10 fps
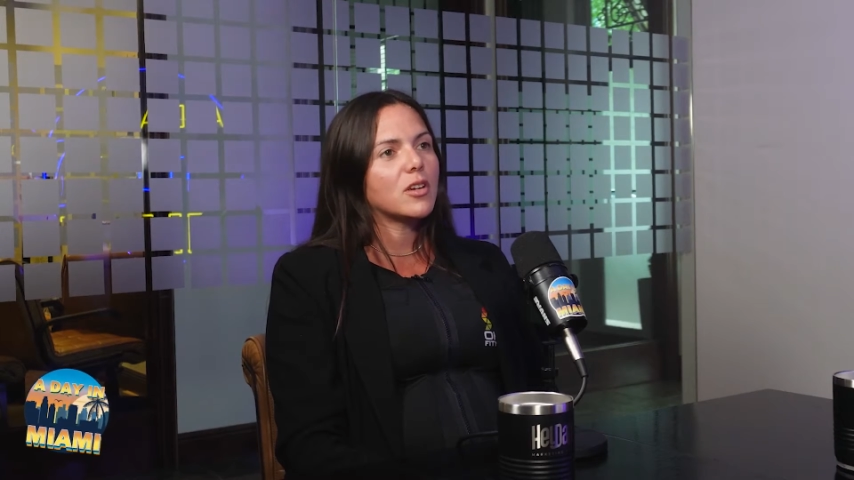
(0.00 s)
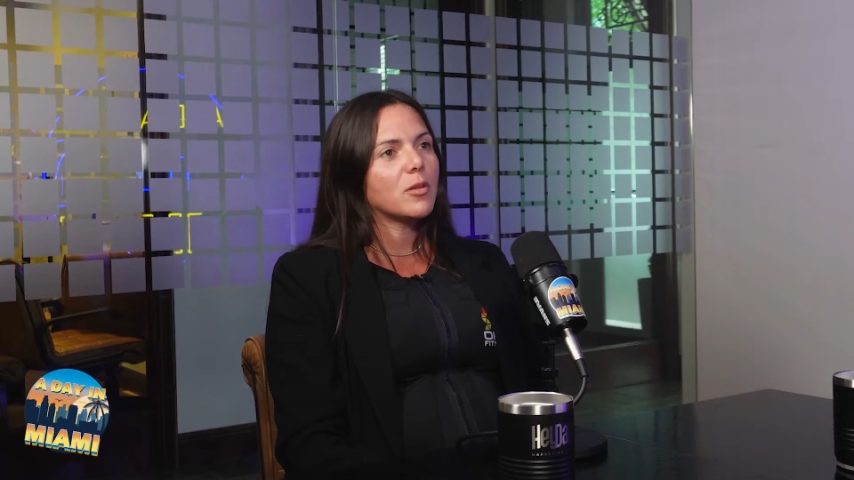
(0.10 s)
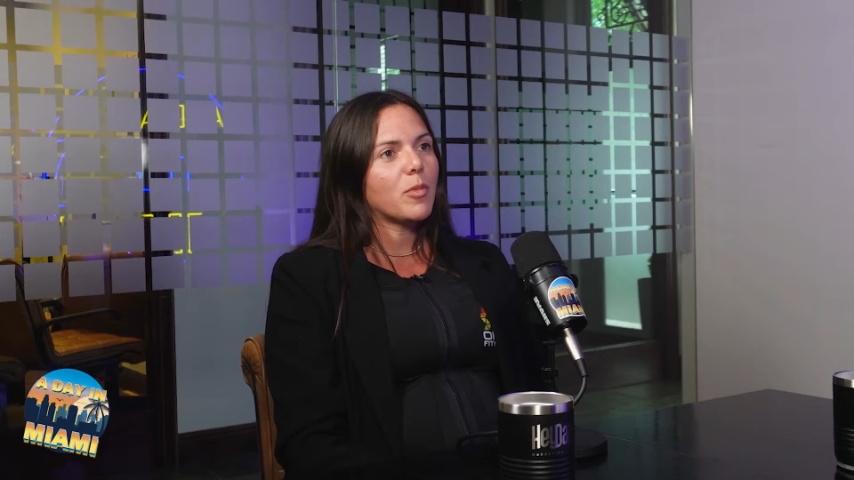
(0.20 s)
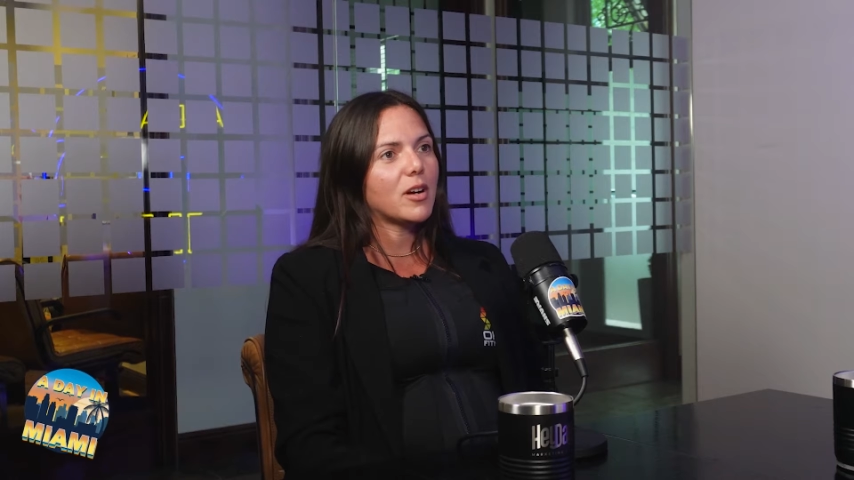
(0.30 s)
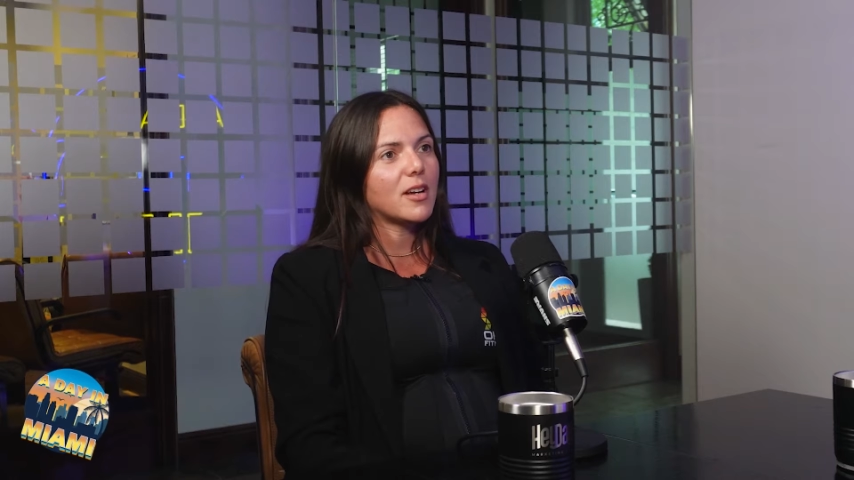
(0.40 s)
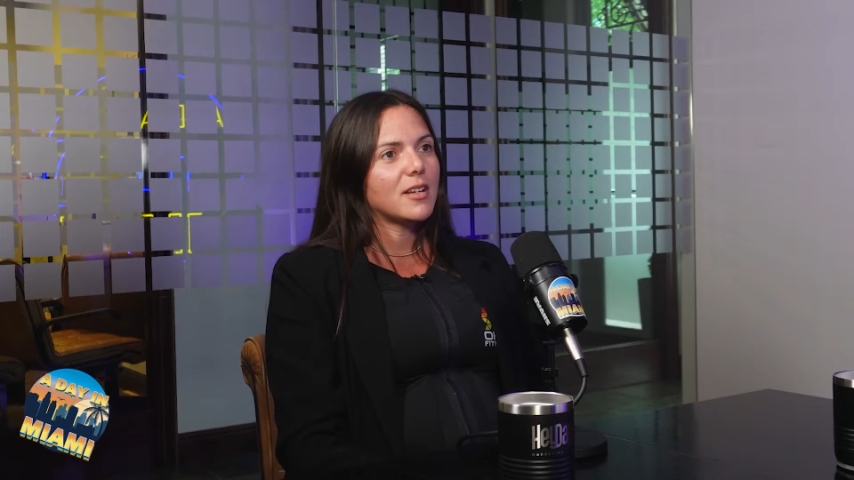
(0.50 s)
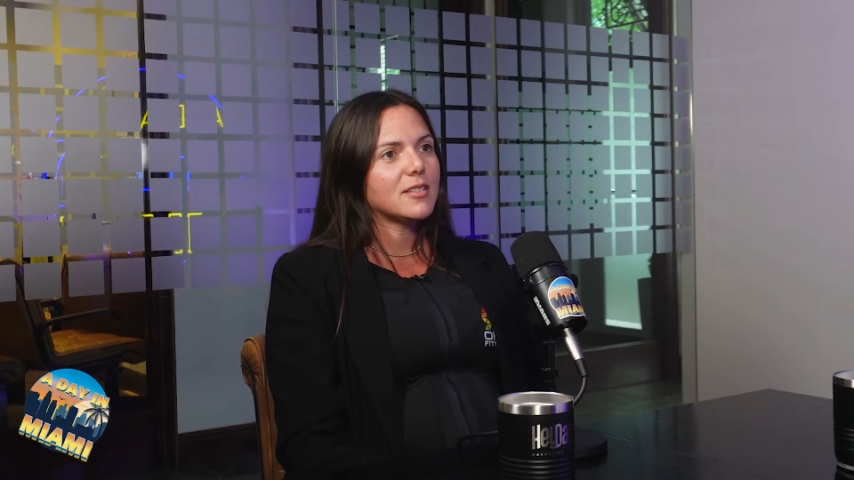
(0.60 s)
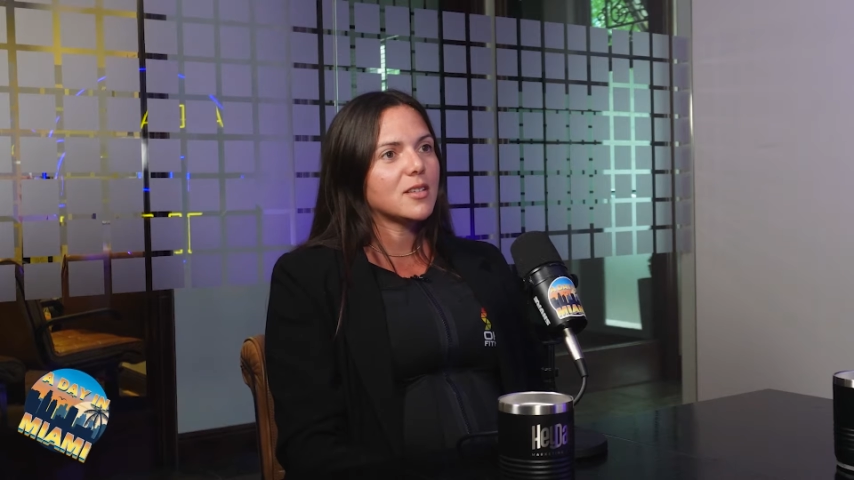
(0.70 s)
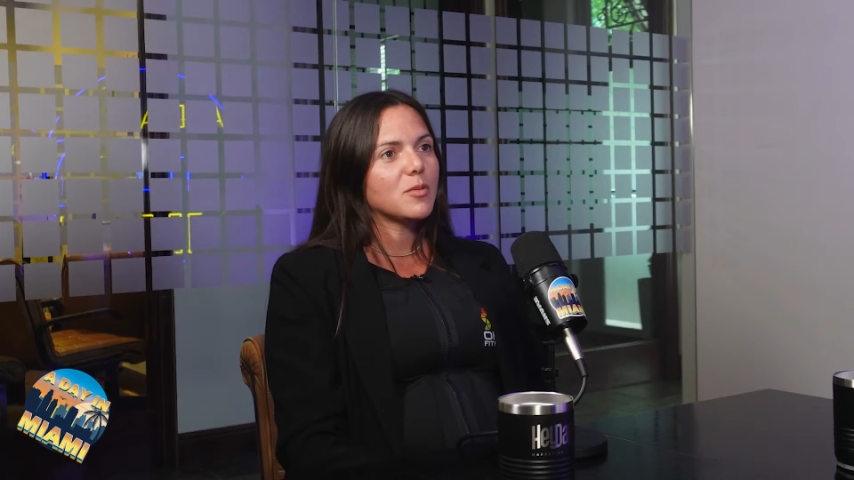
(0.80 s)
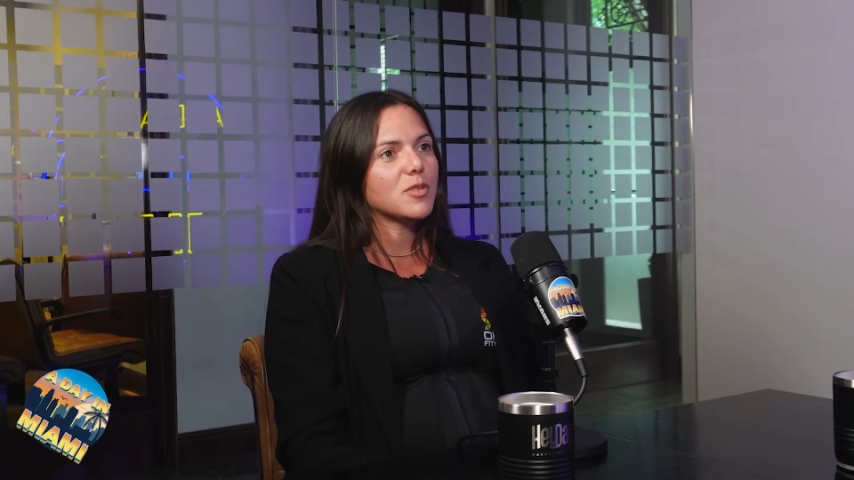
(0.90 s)
good market
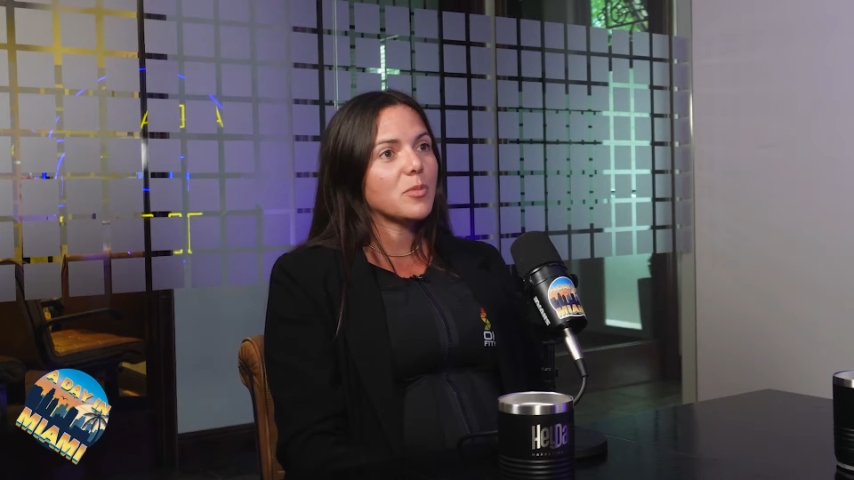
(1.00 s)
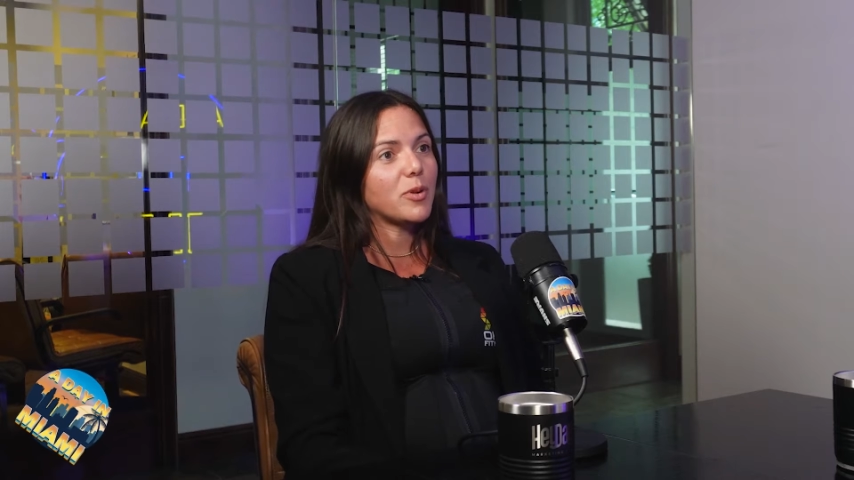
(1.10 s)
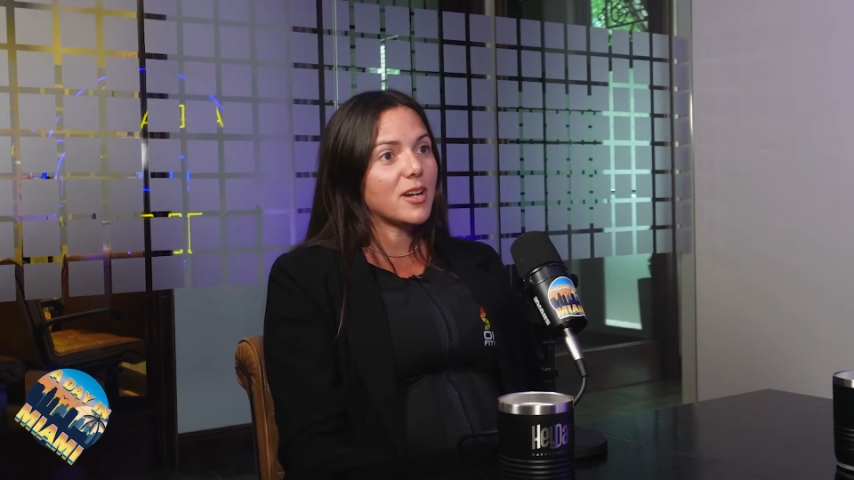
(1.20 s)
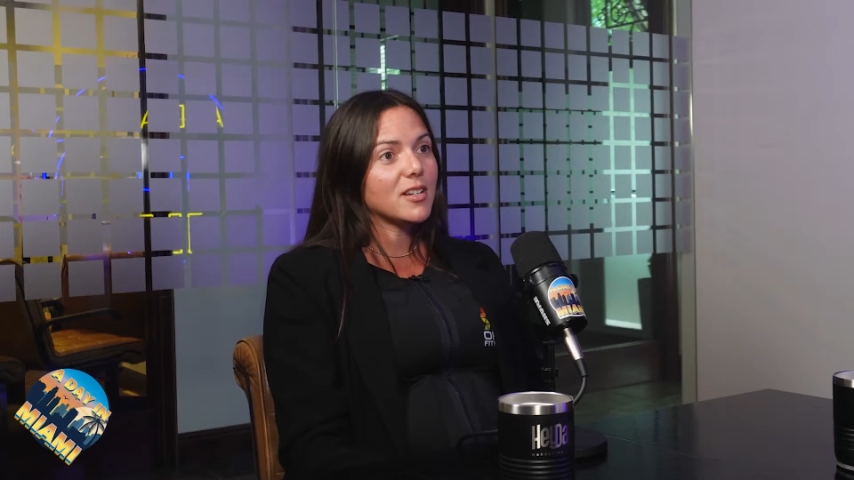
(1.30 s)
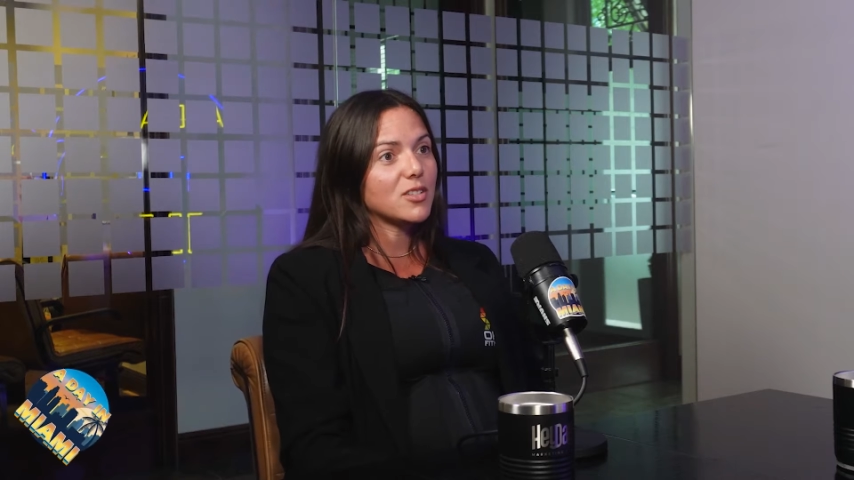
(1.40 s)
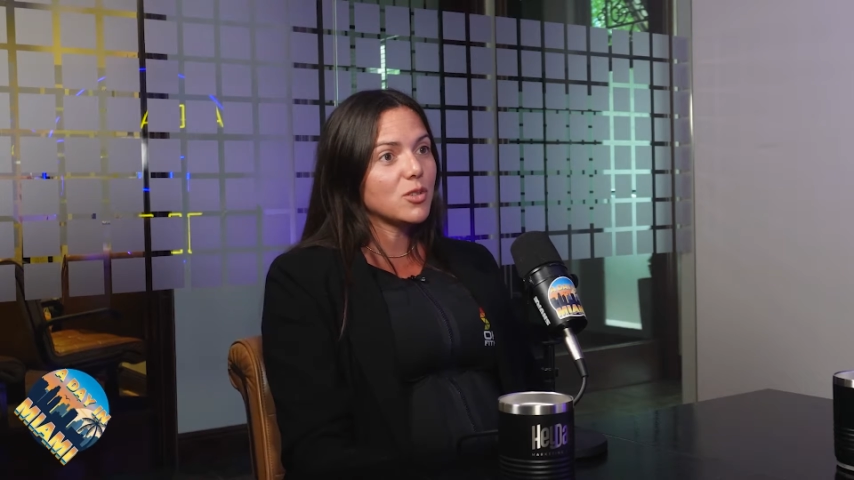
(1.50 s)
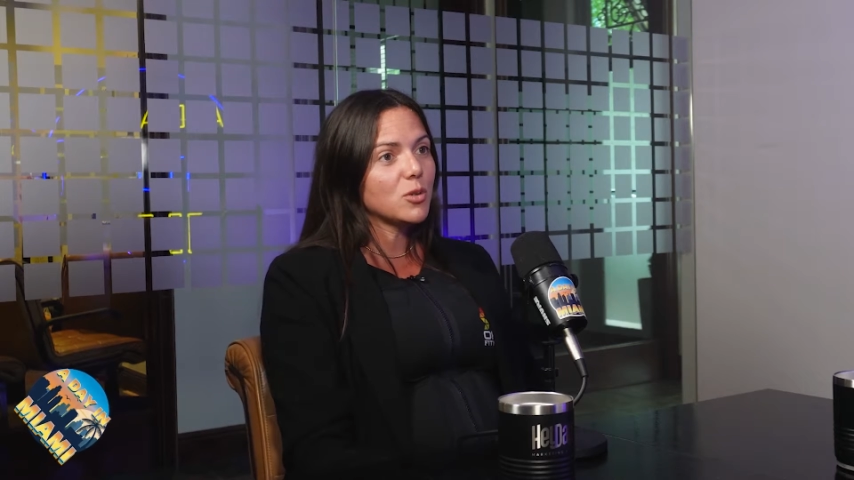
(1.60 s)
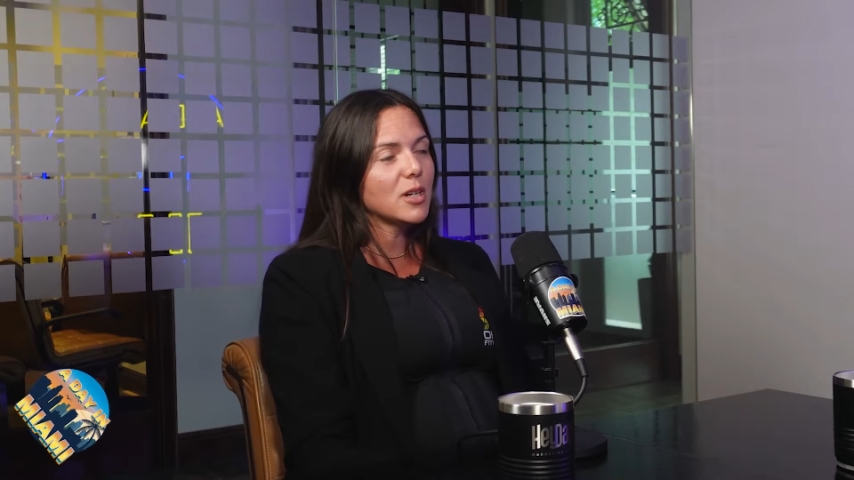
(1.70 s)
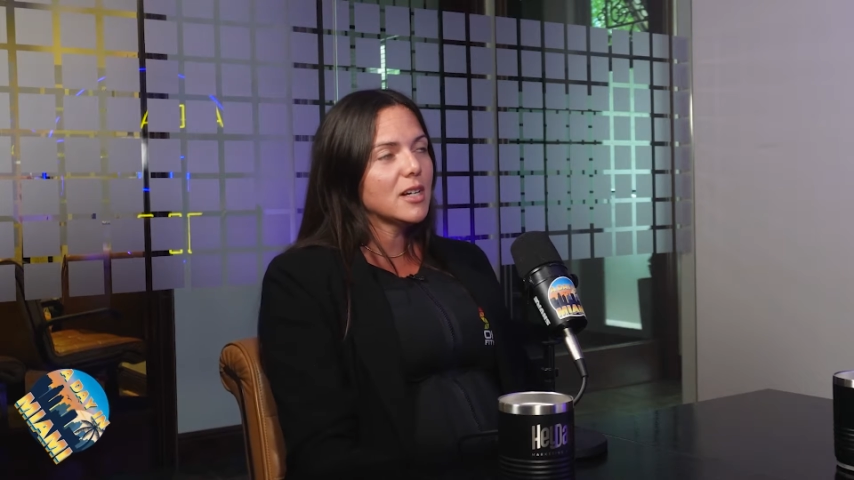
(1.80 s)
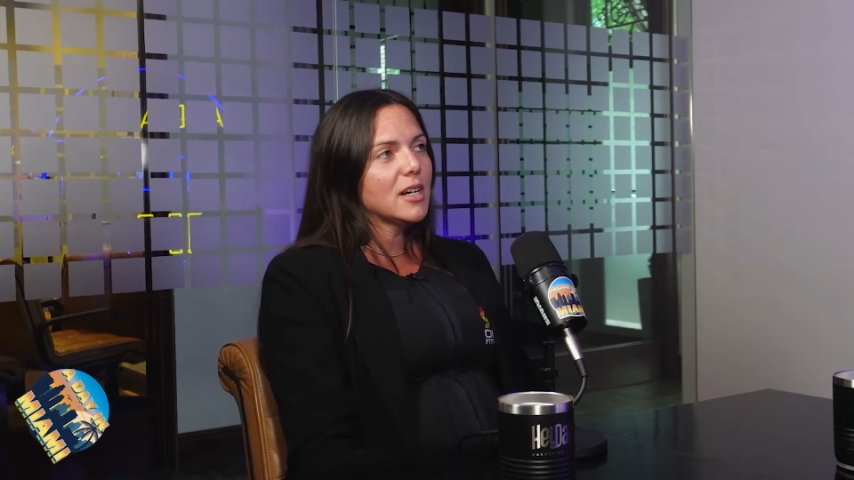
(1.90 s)
to bring it to.